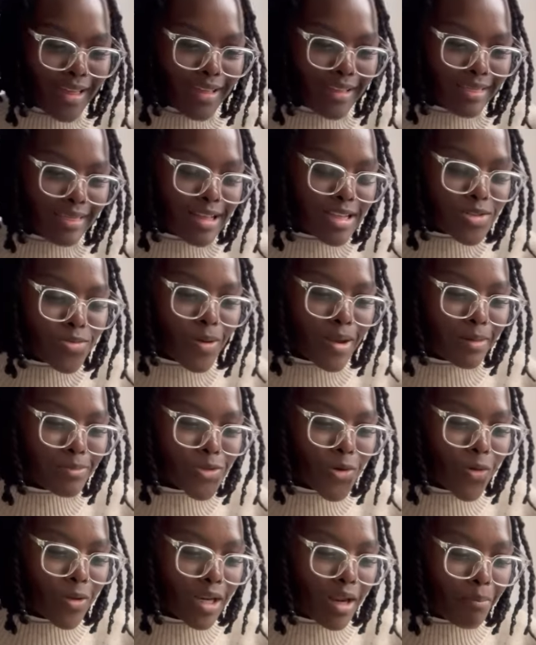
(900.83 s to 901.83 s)
that's what I'm
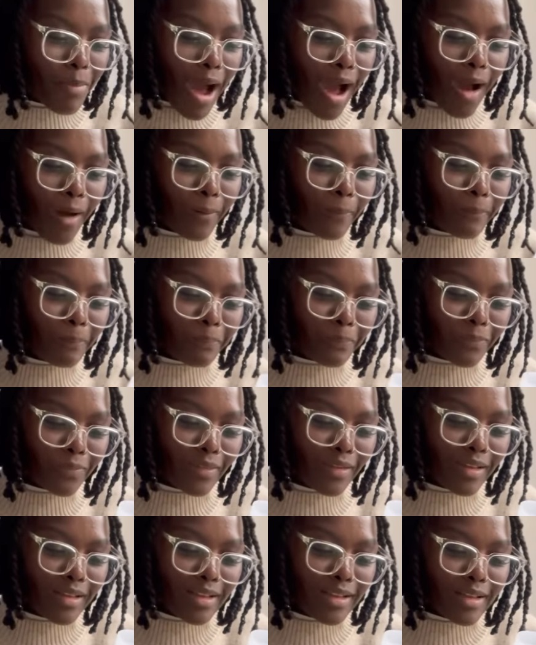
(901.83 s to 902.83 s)
talking about.
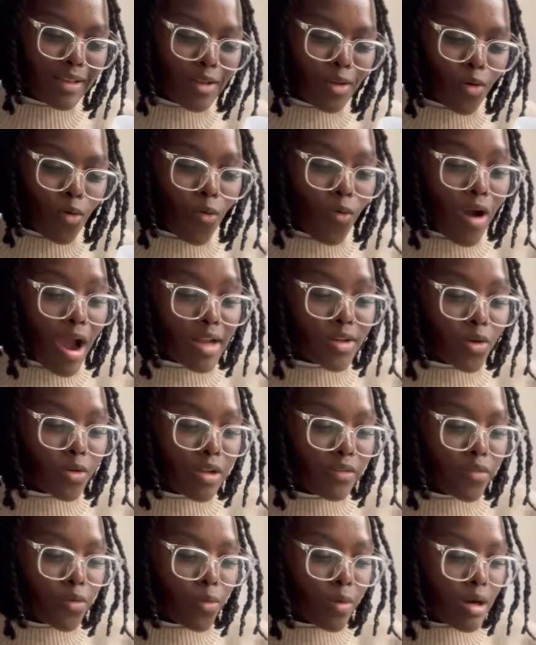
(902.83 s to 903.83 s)
Oh, I don't
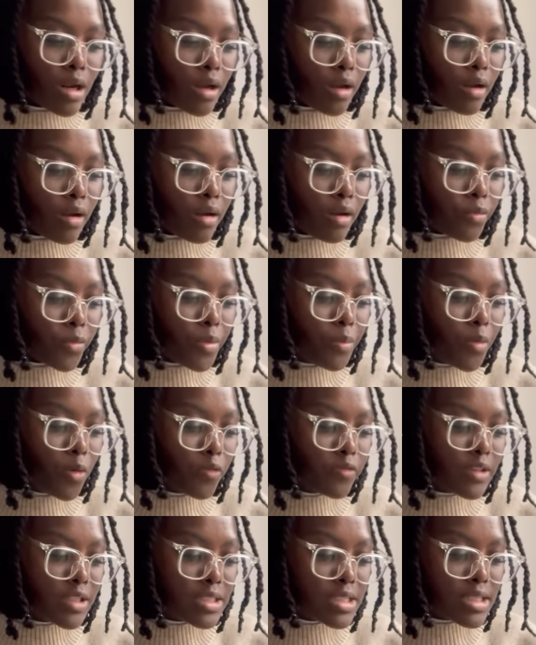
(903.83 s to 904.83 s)
even want to
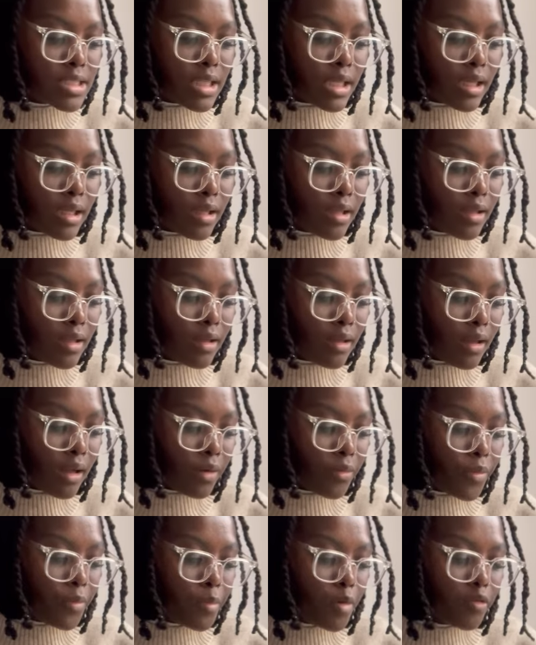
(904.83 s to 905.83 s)
remove this thing.
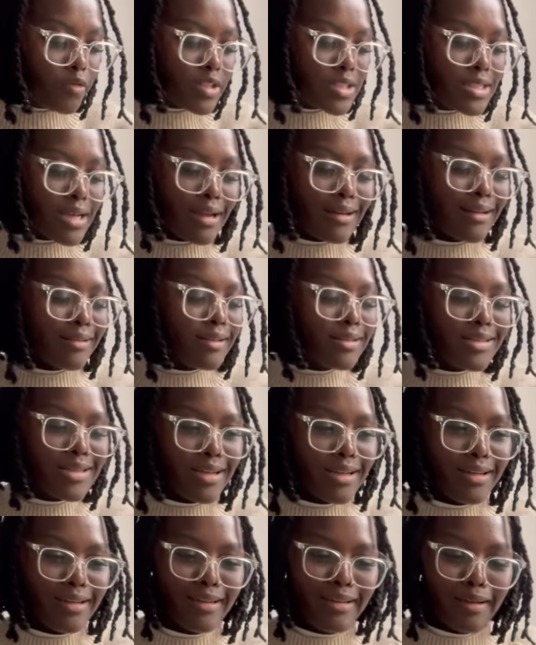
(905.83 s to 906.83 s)
I'll remove it another
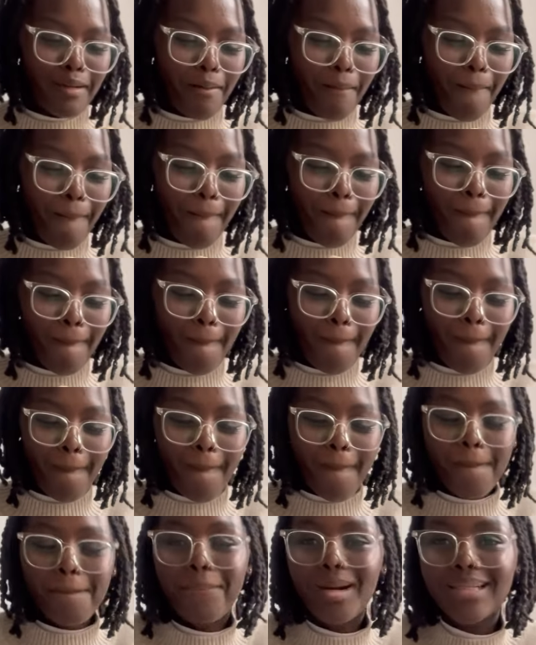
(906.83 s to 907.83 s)
day.
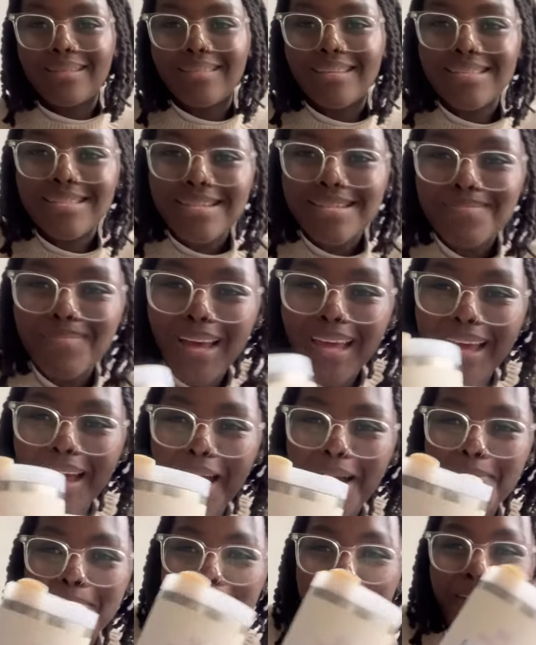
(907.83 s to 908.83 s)
But this is my
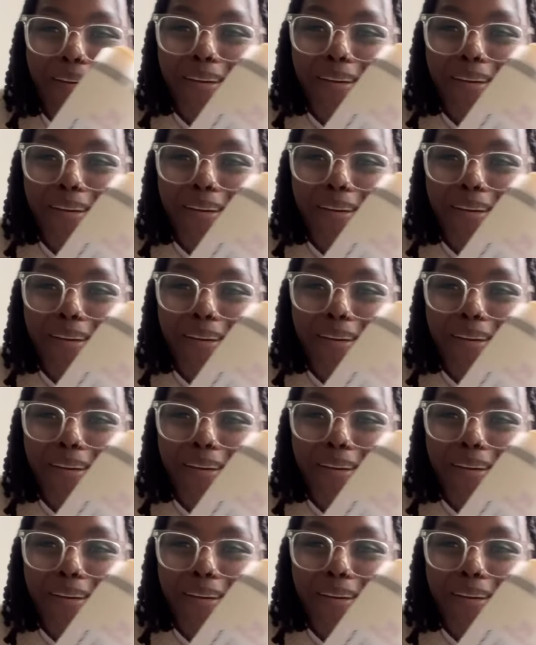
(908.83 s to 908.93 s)
cup, you